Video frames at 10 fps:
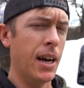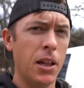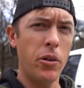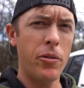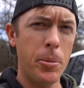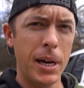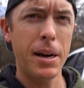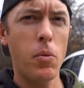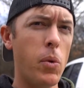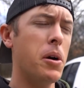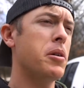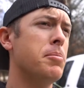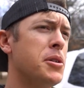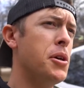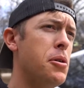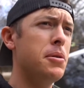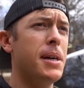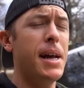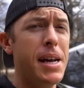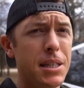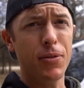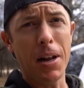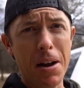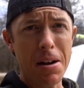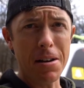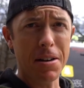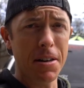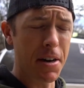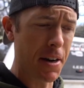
Hello everybody and welcome to today's vlog!